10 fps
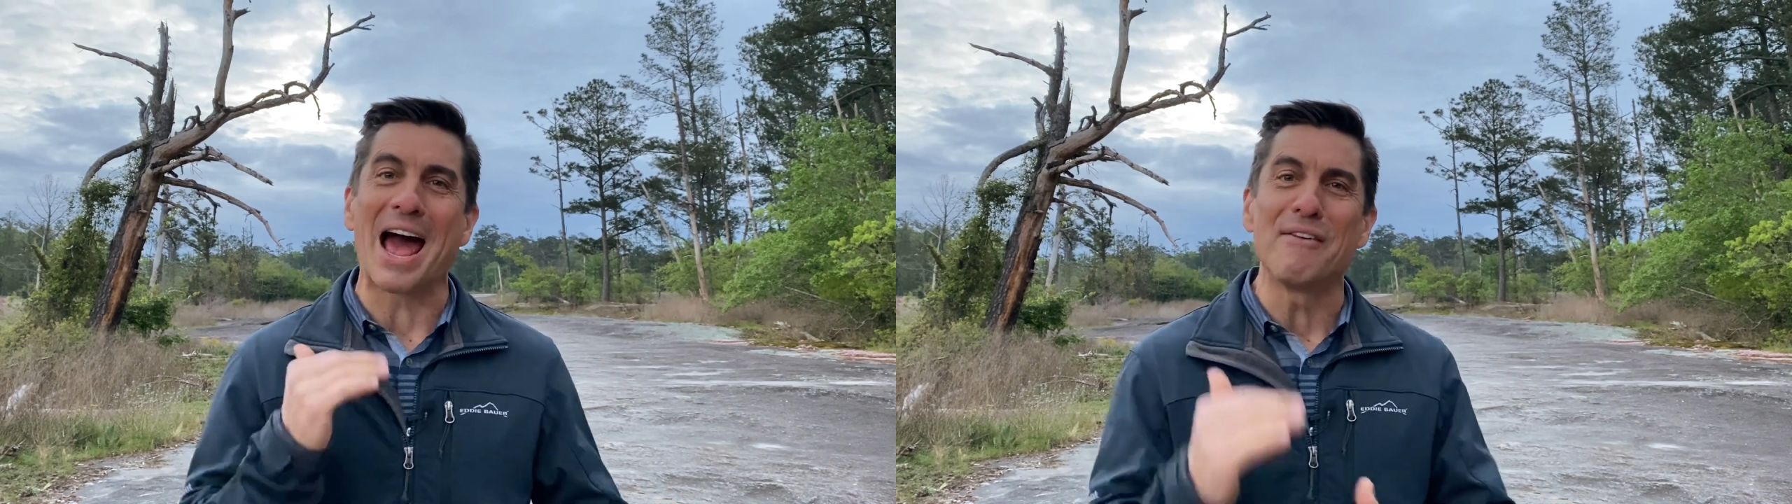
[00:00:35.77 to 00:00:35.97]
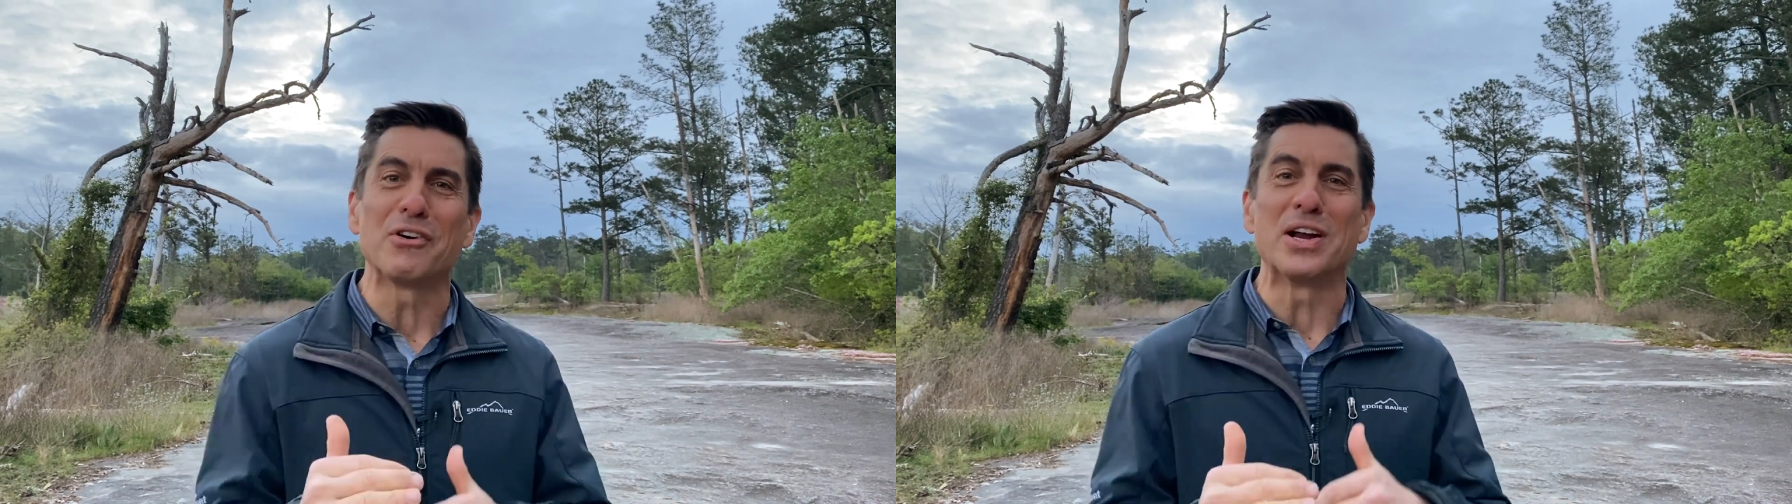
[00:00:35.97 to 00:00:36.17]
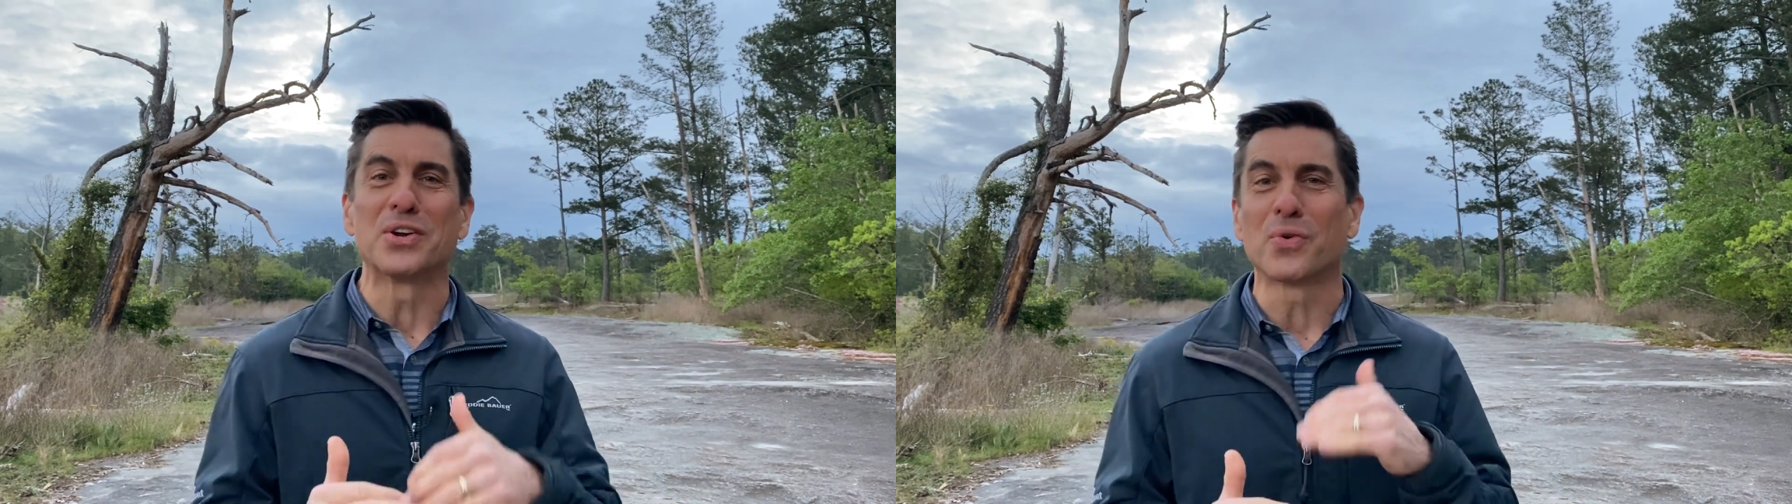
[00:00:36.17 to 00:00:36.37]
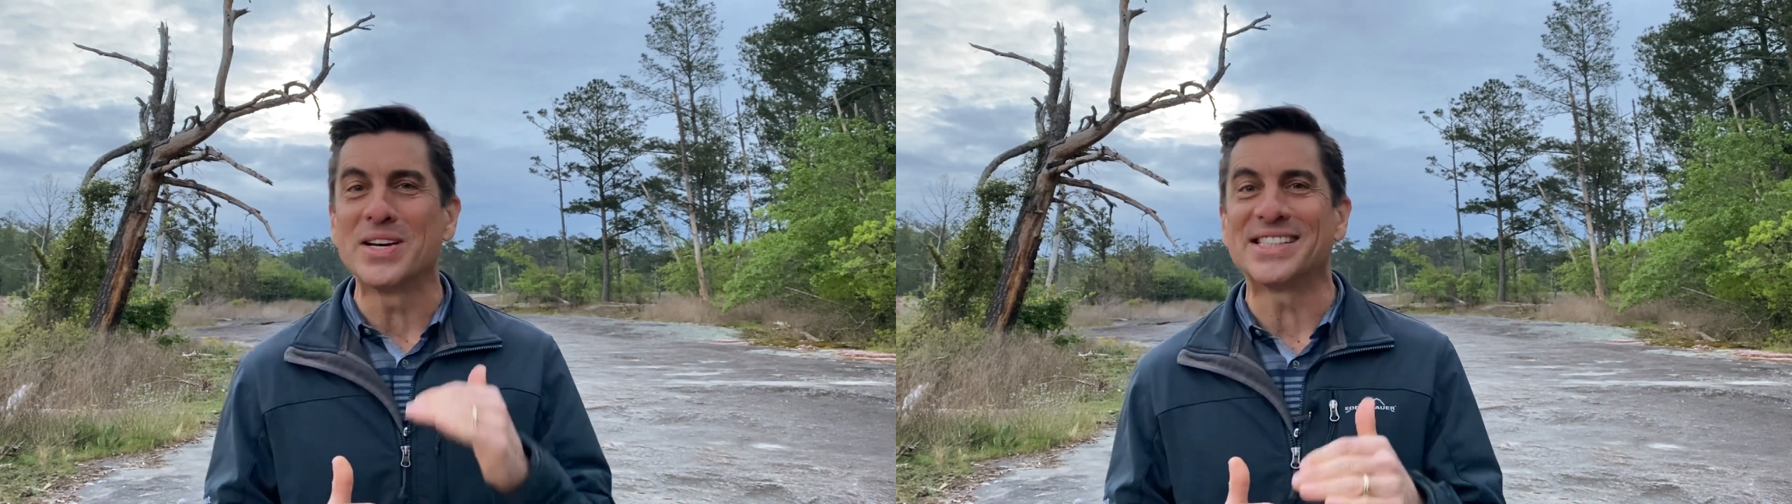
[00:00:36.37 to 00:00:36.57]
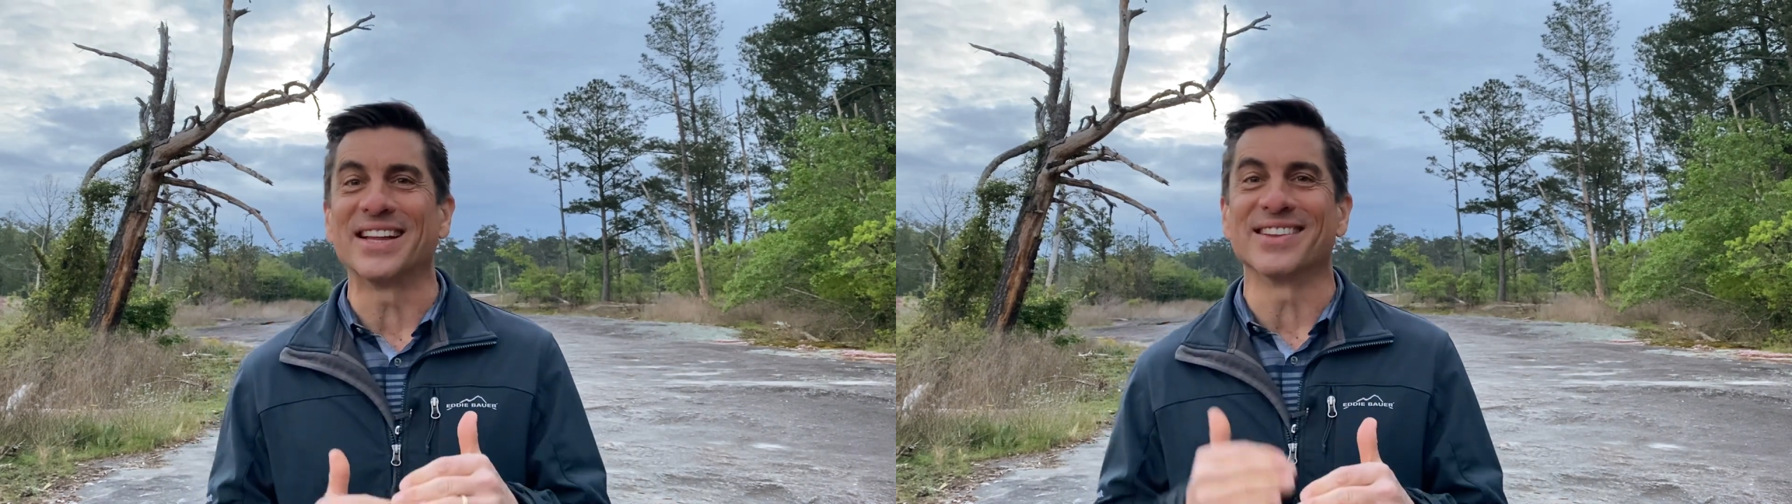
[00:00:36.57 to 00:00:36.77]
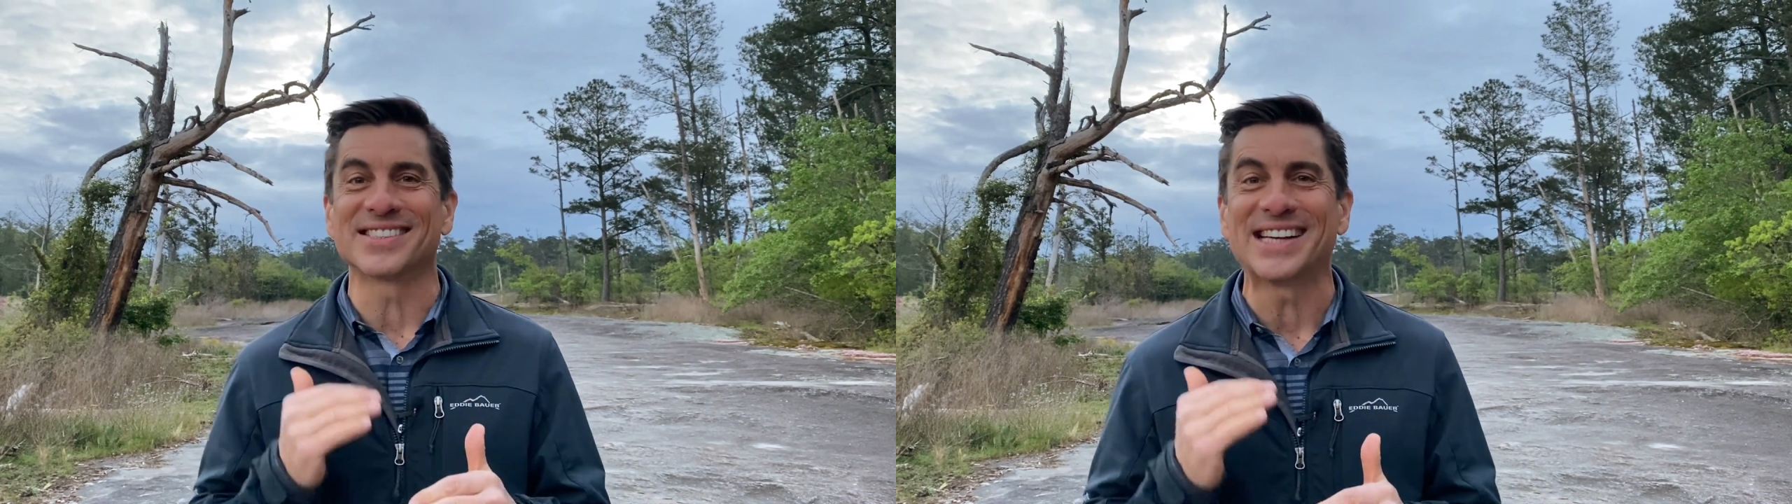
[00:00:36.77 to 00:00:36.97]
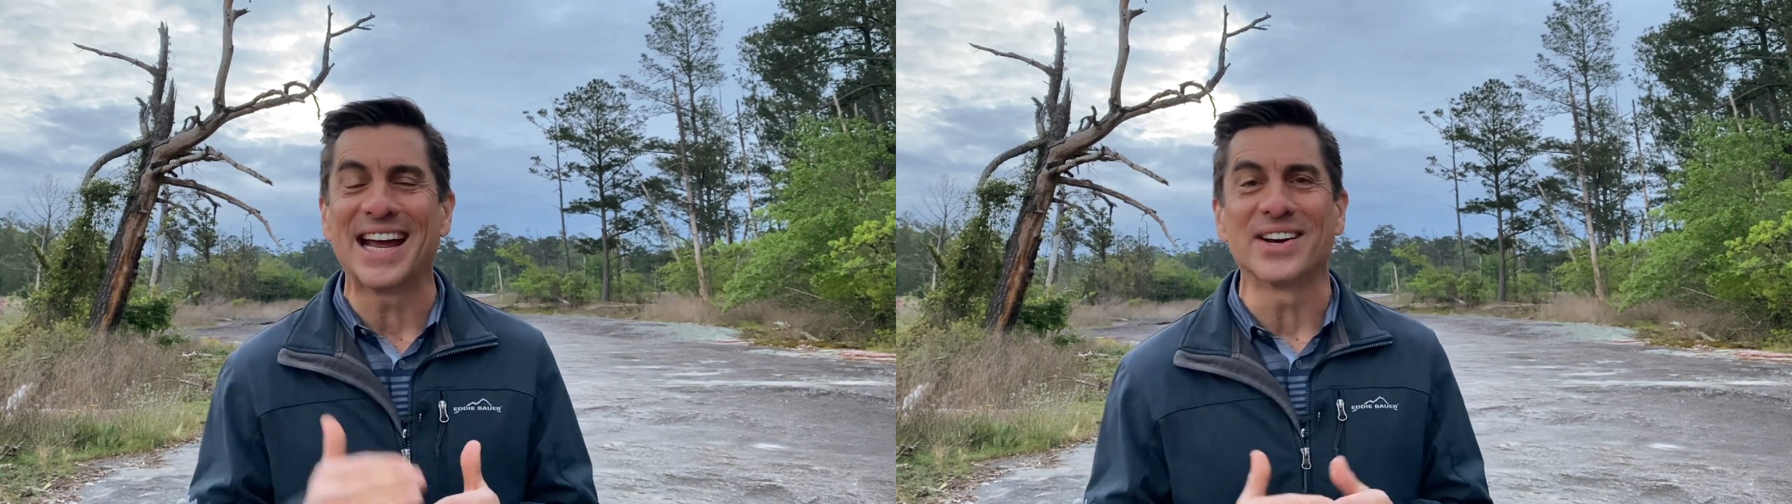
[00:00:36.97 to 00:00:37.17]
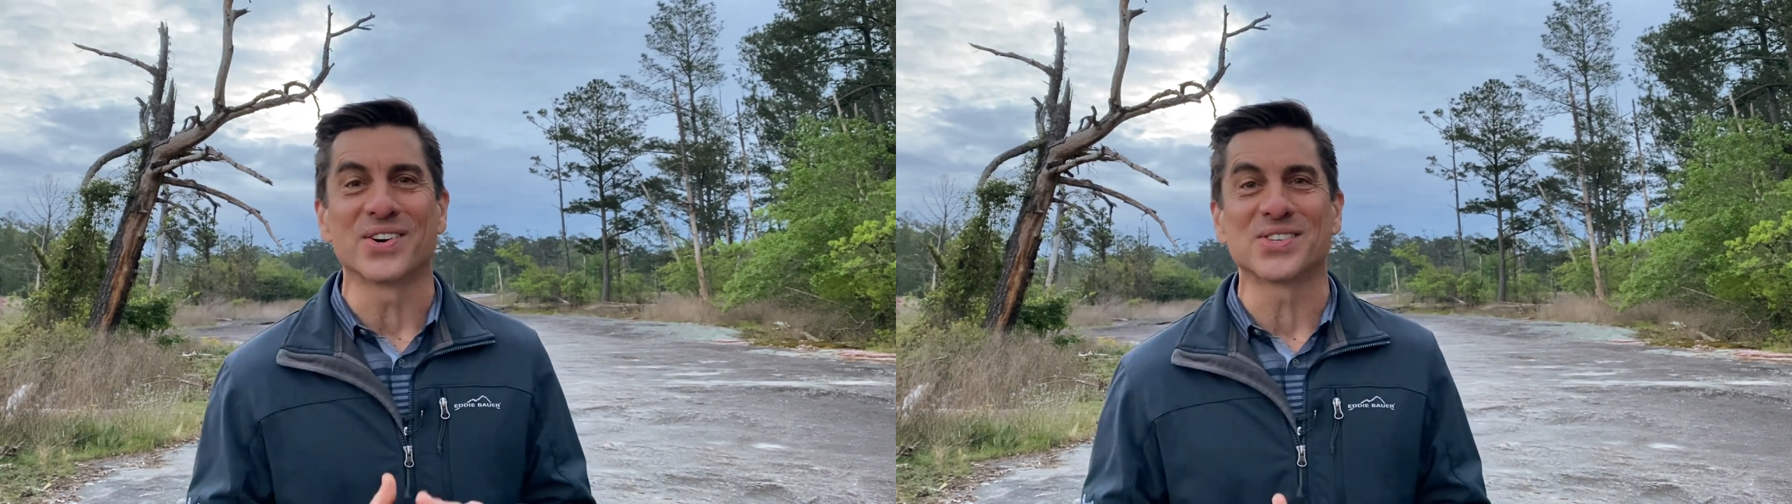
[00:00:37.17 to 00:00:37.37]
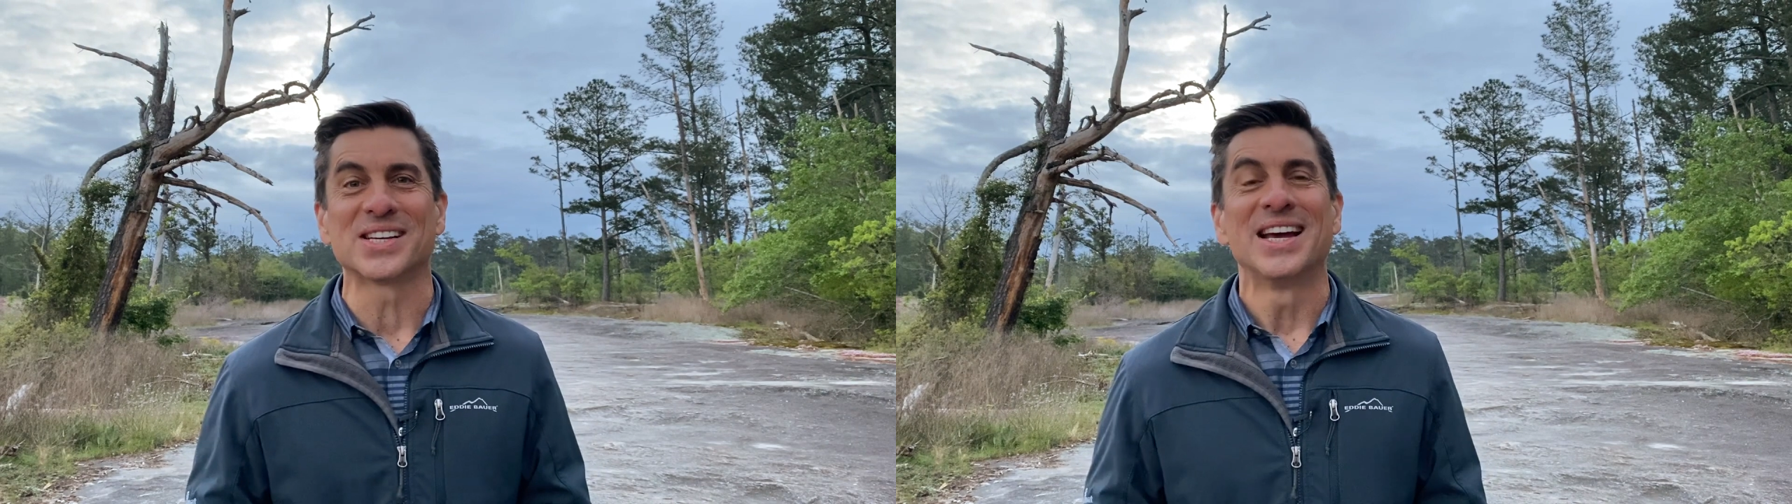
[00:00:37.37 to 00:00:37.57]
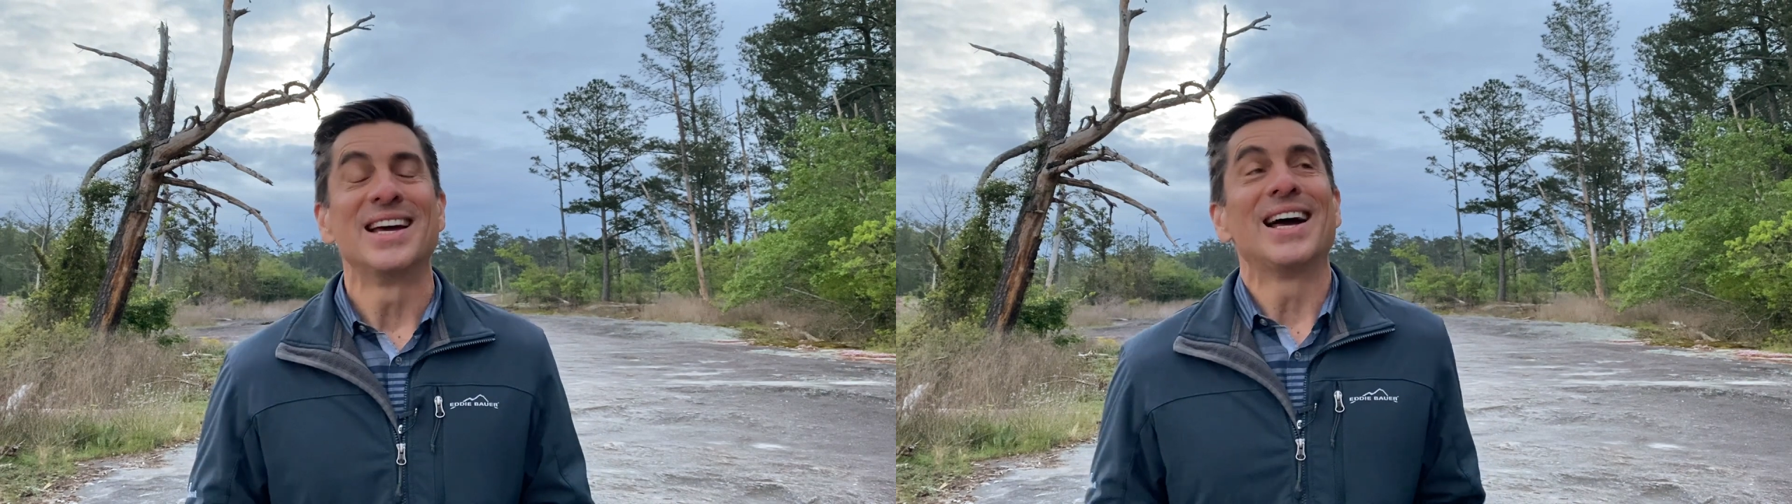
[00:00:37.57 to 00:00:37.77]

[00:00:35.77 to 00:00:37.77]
ever increasing the standards,